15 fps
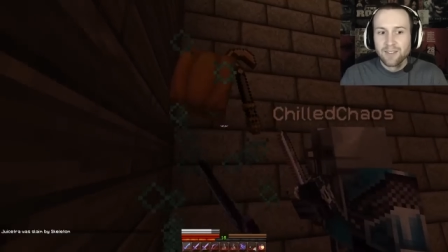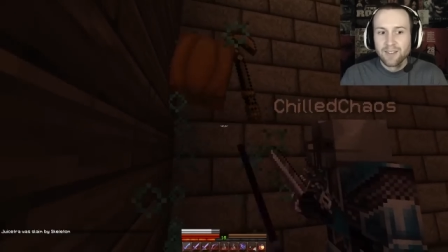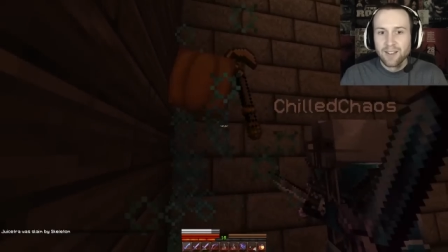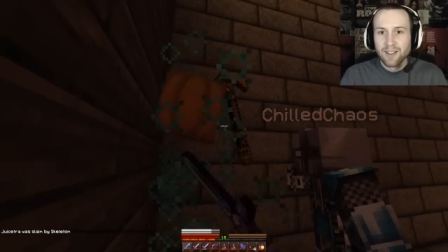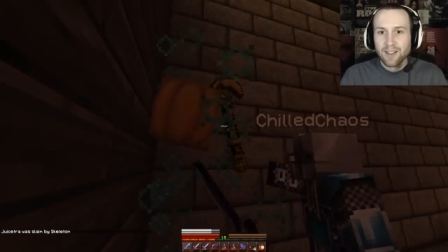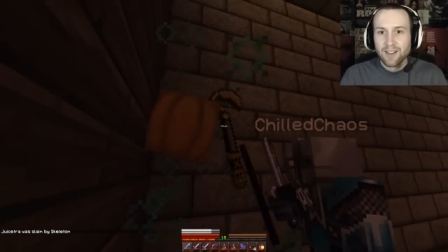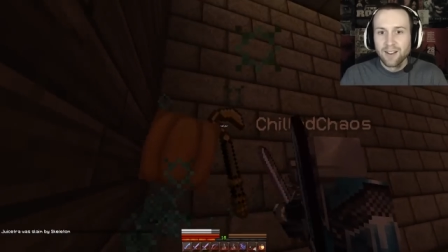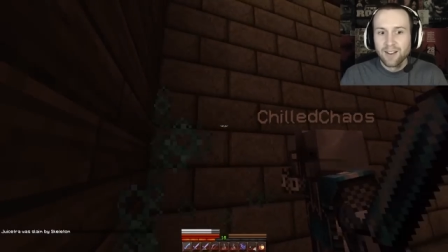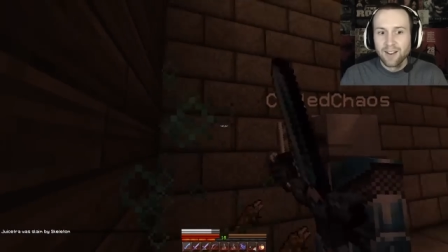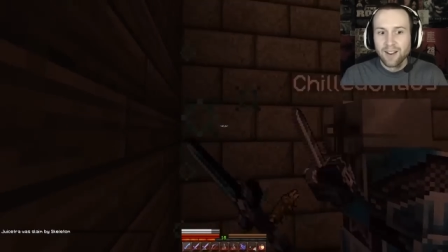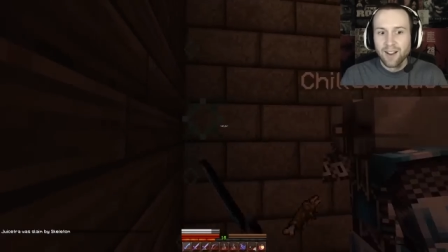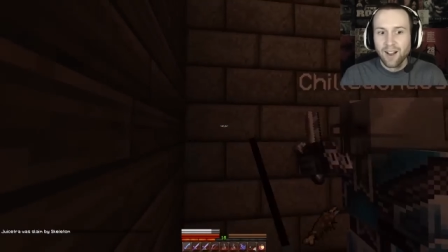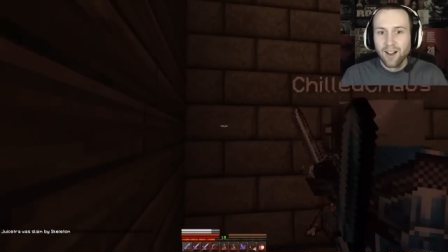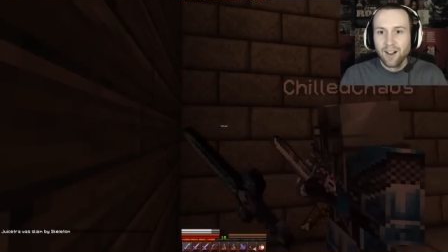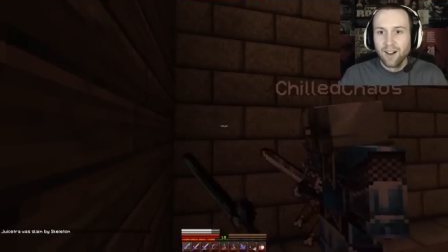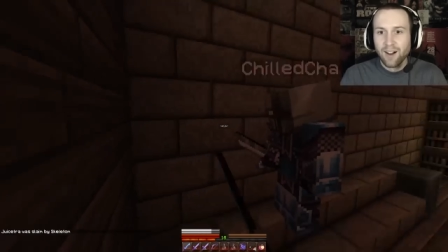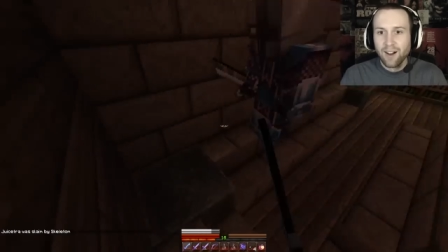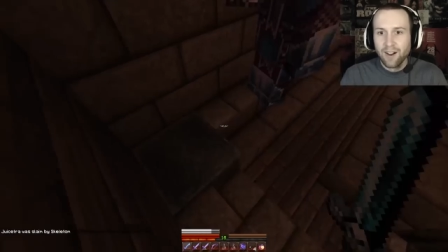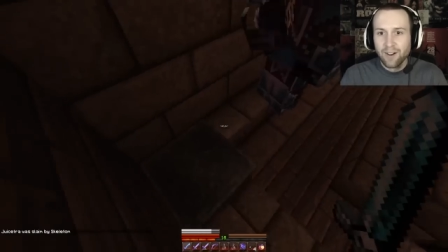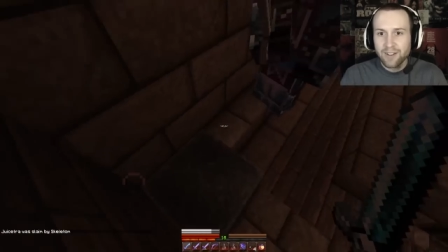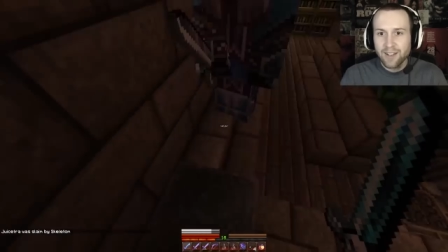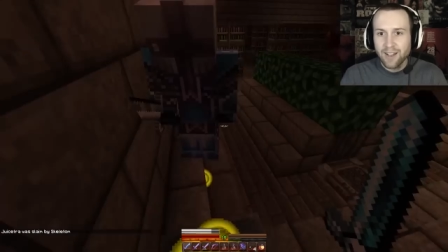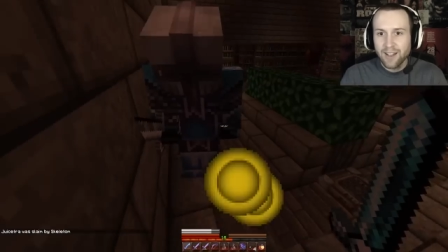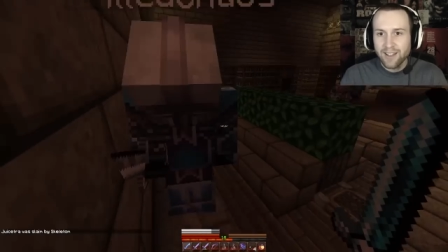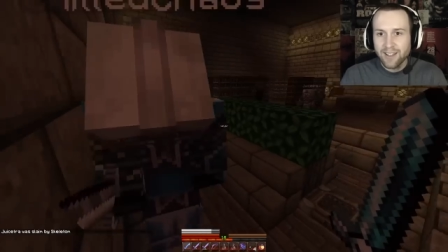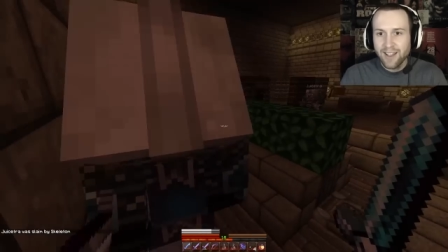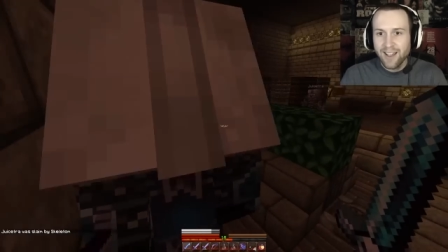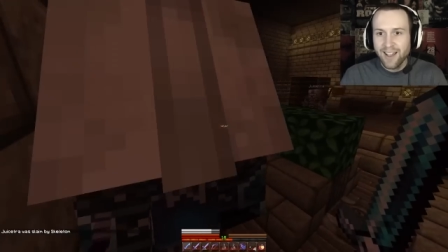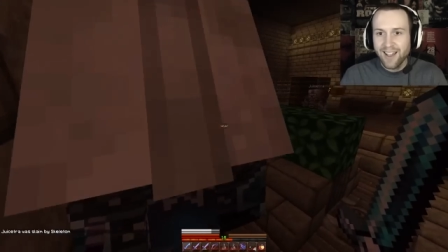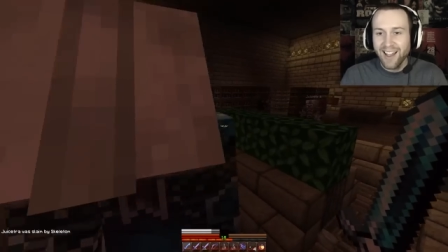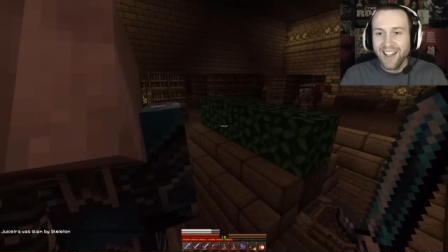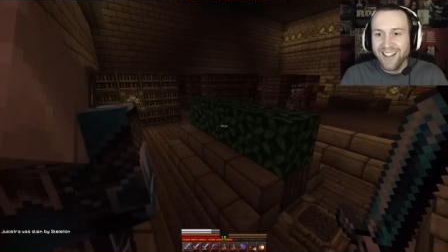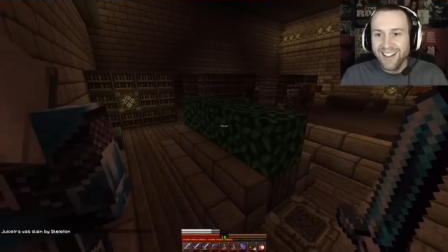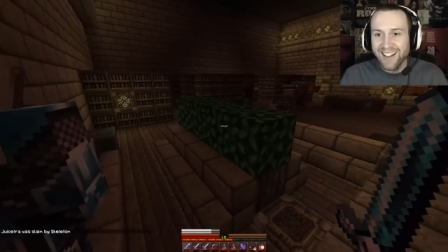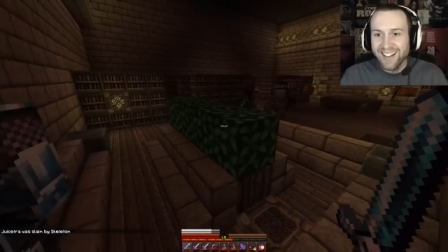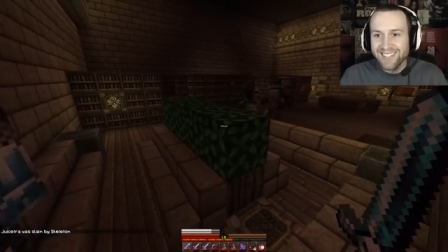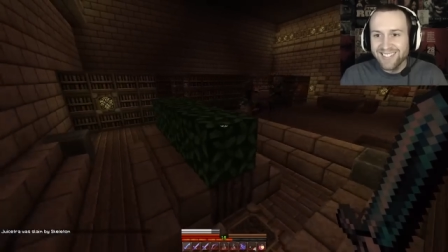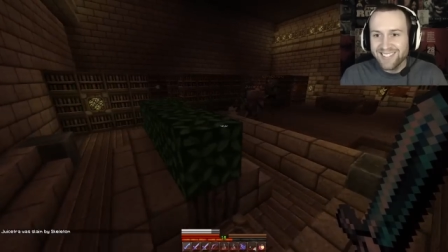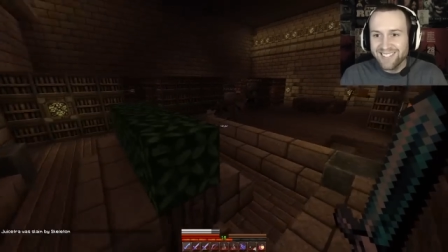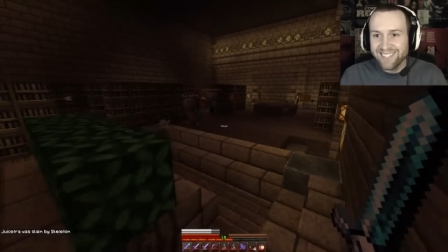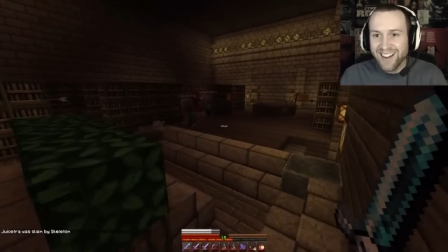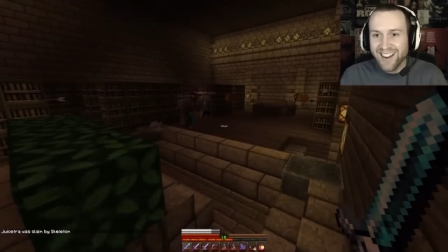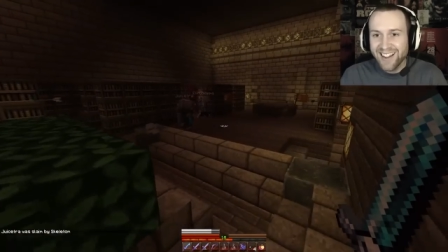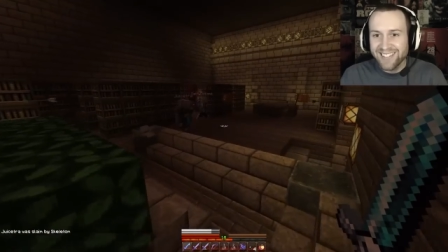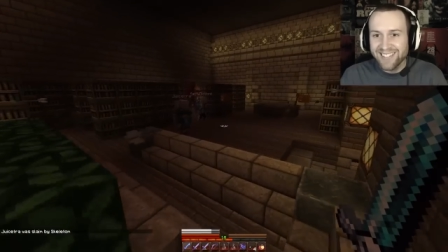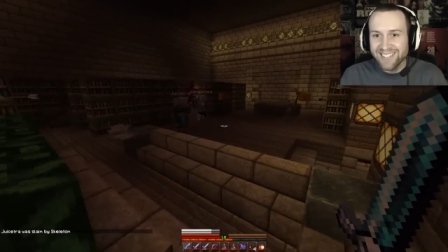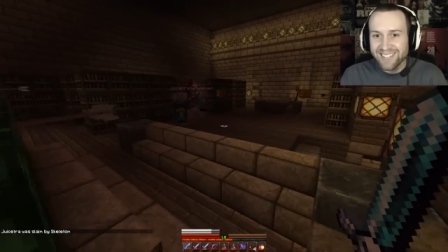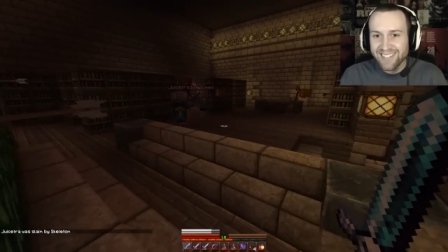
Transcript: oh in the God. corner. The M M O oh, strat. Okay. Yeah. yeah, strats.